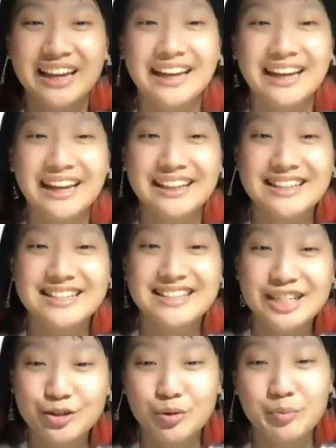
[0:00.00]
And the
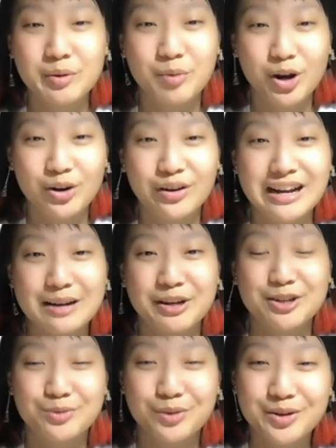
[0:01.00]
session will be moderated by
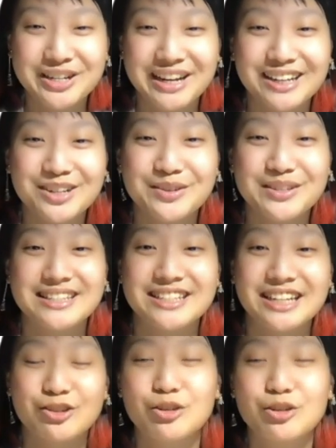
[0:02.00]
Shuo Chen, who is the
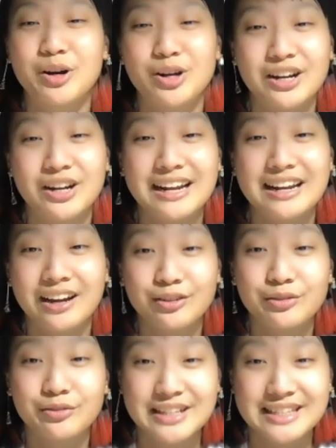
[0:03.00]
general partner at
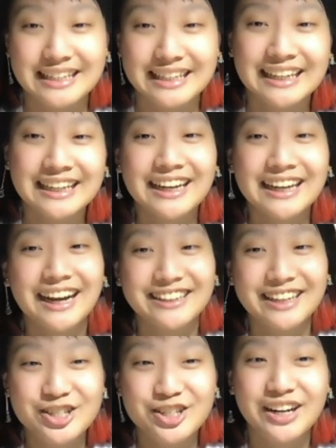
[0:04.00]
IOVC, a
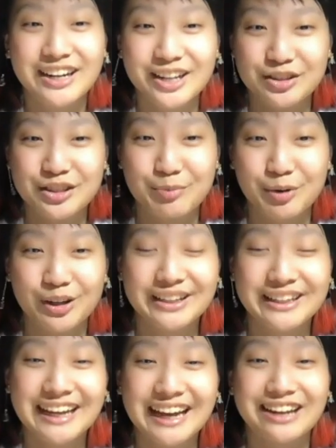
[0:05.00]
lecturer at UC
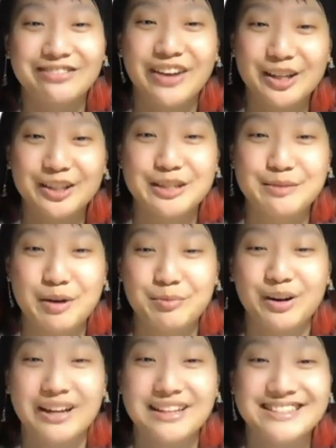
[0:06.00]
Berkeley, and a faculty
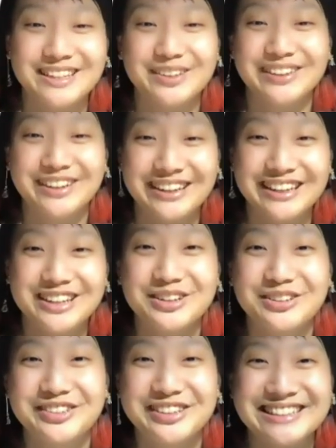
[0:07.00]
member at Singularity
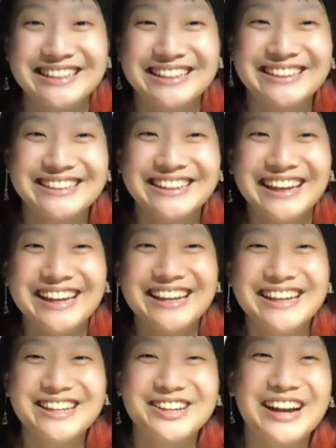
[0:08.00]
University.
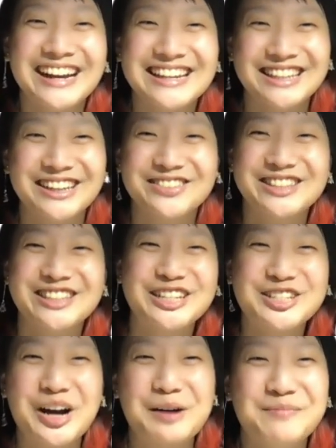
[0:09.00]
You guys have
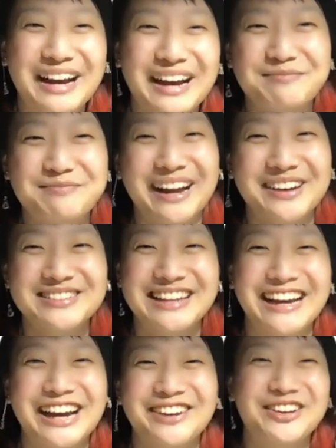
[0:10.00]
such compact bios,
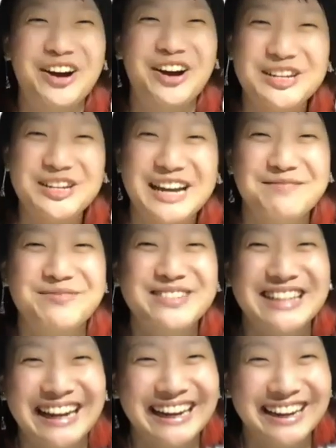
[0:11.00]
I had a hard time
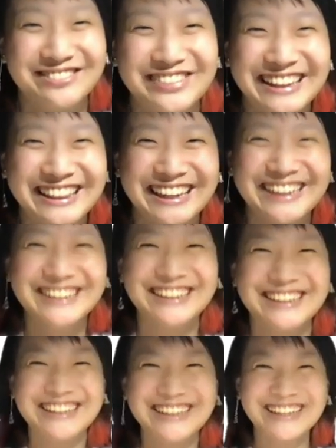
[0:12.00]
saying
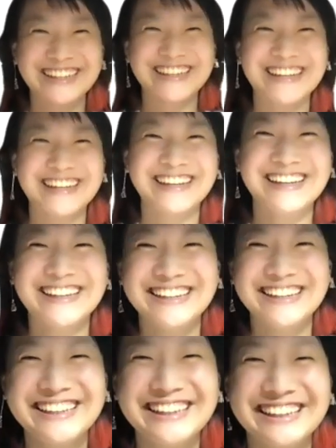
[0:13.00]
everything.
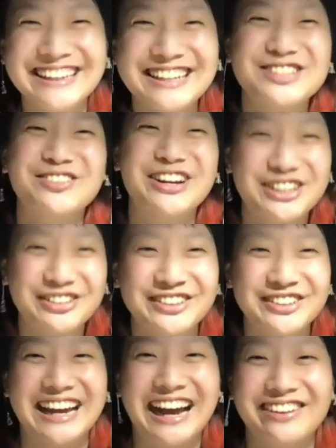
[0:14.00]
It's wonderful
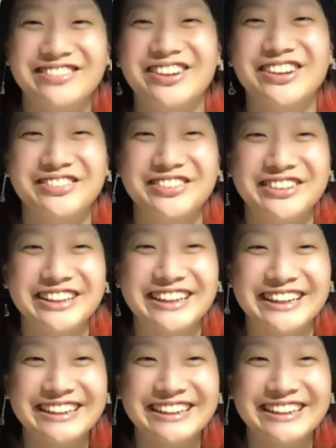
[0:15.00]
to have all of you here.